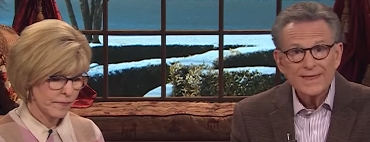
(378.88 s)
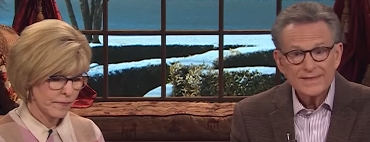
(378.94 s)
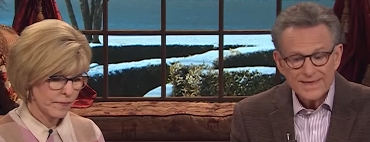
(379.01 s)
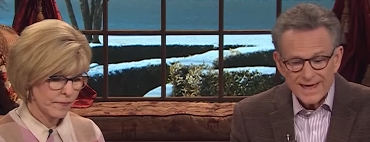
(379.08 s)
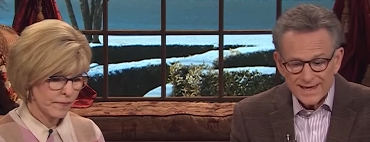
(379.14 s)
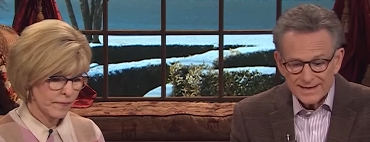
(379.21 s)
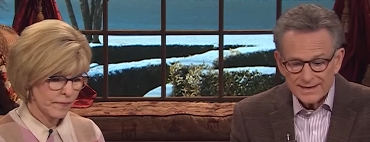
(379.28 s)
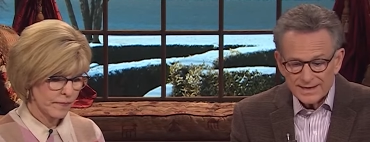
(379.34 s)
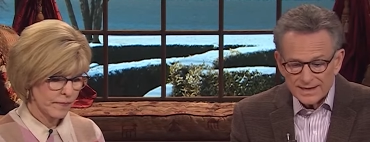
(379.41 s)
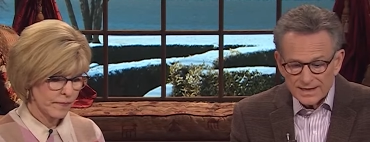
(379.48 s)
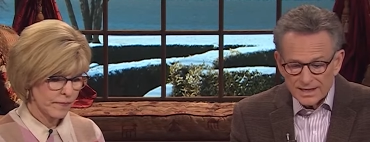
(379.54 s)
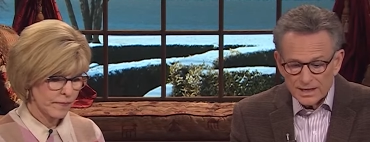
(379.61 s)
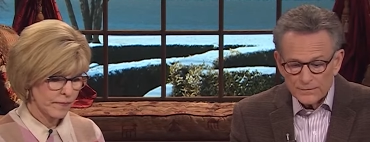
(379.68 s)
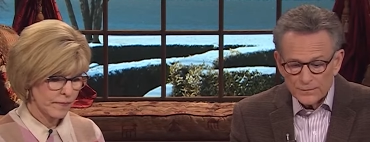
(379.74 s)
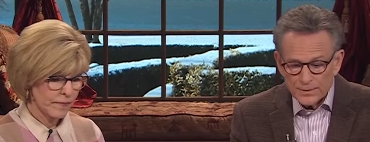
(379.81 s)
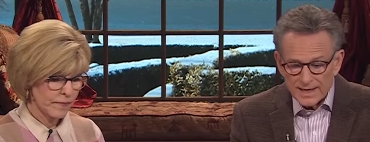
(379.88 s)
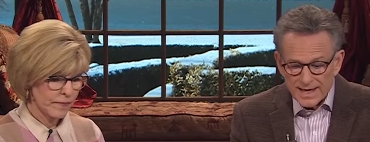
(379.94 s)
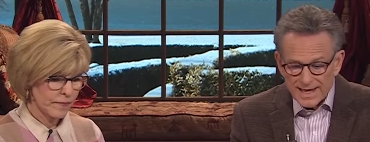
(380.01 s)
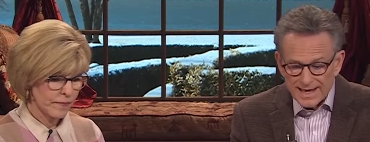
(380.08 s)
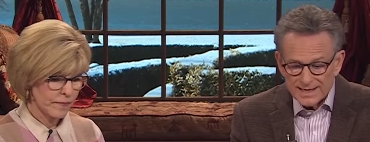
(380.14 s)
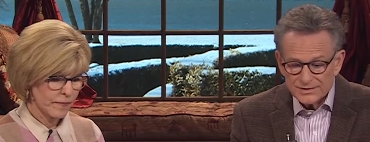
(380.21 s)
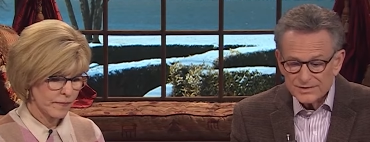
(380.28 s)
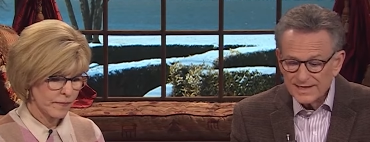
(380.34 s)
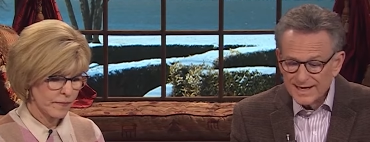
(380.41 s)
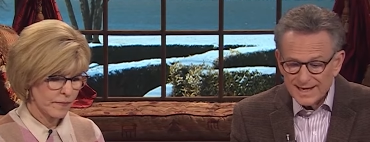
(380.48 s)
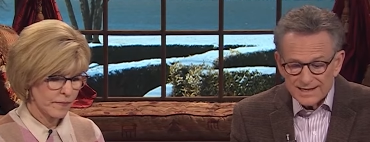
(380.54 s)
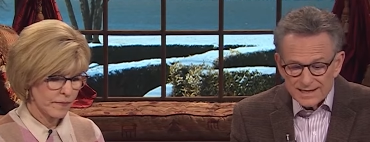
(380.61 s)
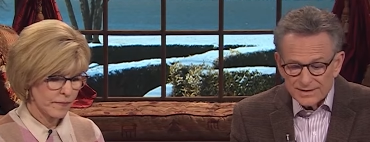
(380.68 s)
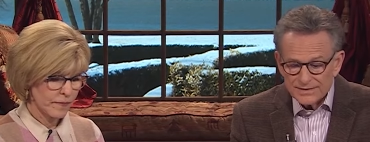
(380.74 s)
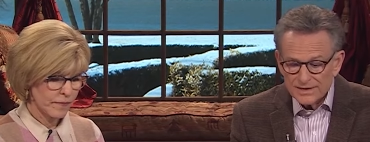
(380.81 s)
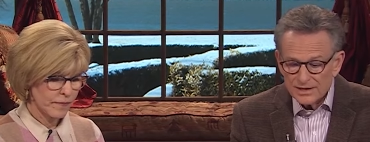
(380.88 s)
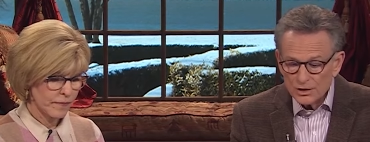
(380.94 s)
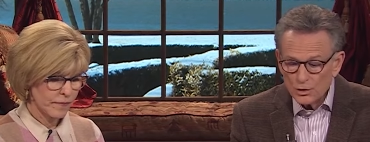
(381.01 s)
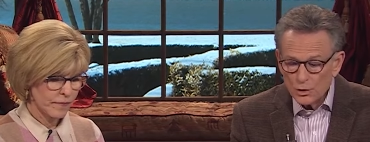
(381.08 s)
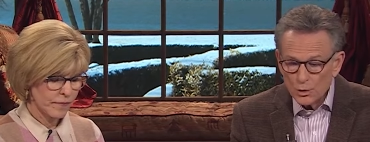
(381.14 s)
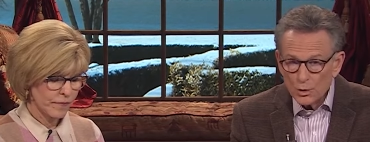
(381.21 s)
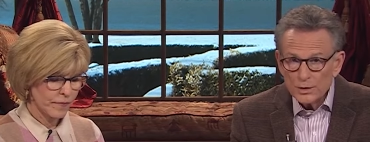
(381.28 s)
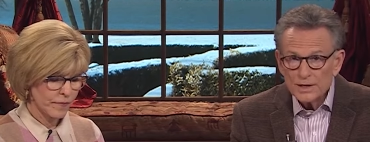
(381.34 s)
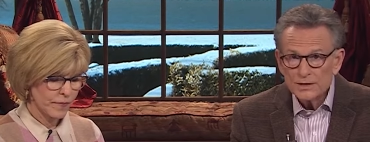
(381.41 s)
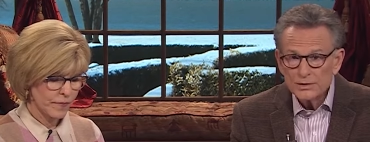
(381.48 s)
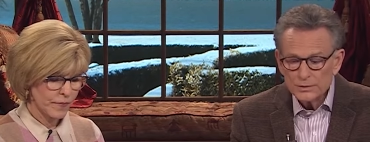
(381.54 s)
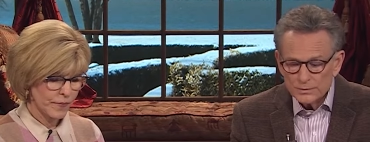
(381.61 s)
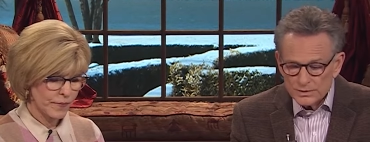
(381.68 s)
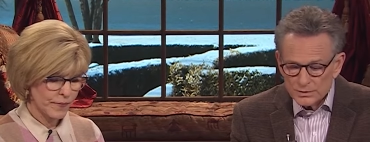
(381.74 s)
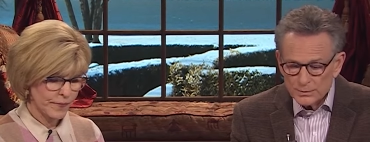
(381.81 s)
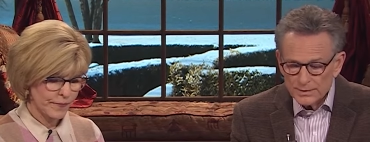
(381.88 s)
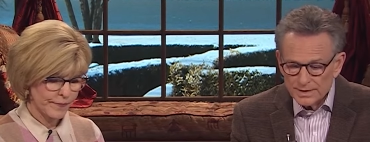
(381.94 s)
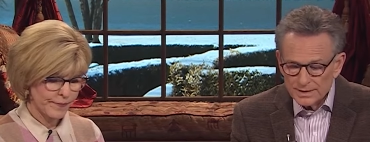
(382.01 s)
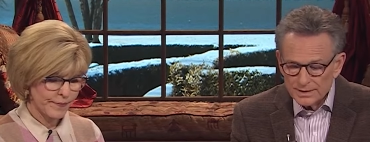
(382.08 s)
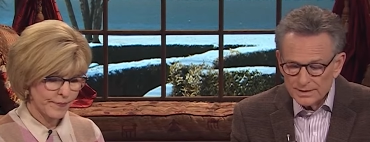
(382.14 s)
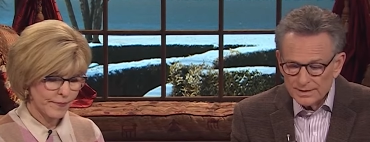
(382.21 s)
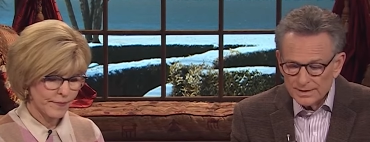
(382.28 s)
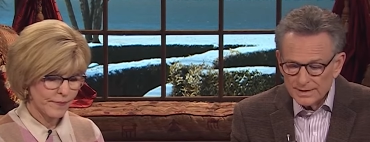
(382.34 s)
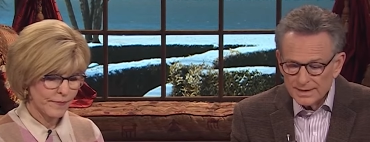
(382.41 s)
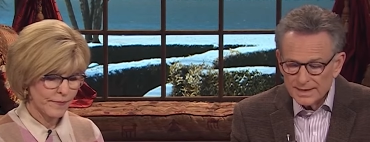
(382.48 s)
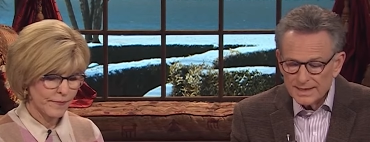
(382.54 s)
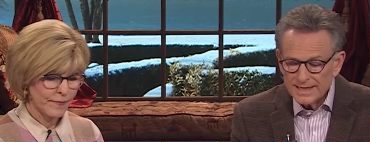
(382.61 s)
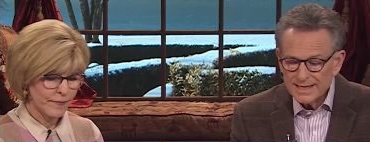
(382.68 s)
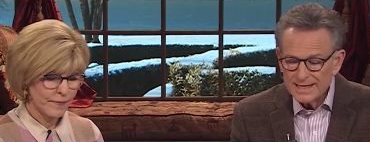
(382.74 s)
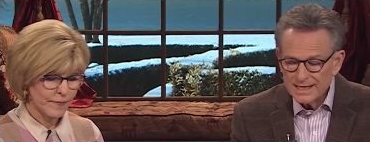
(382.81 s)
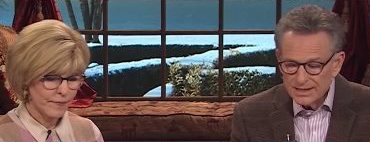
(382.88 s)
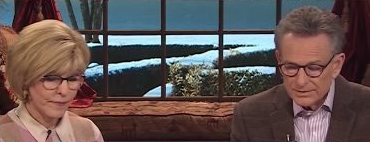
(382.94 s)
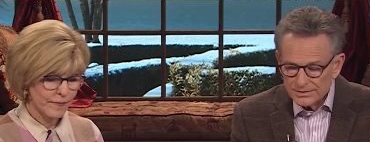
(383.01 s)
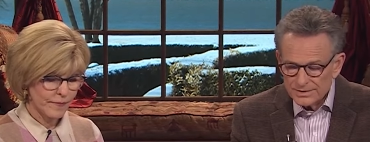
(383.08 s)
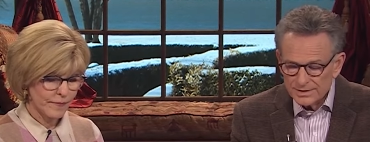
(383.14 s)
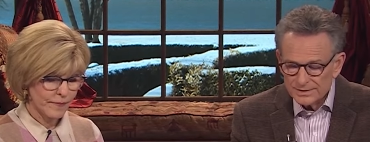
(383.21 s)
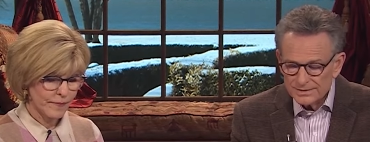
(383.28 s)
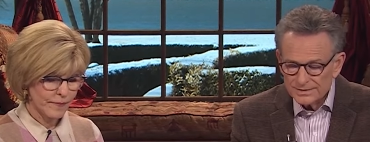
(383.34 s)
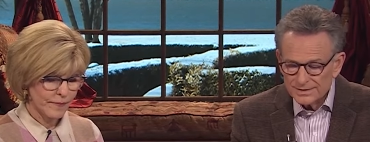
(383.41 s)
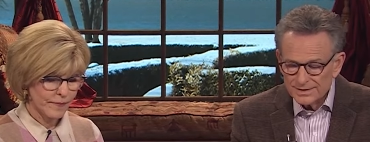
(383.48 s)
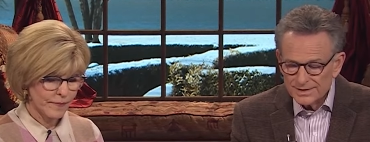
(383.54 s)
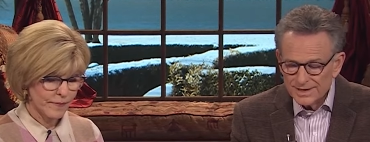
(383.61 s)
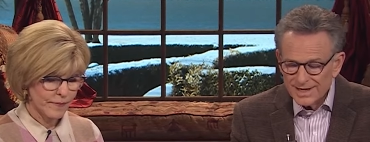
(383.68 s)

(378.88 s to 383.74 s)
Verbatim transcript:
Speaker 1: that if we ask anything according to His will, He hears us.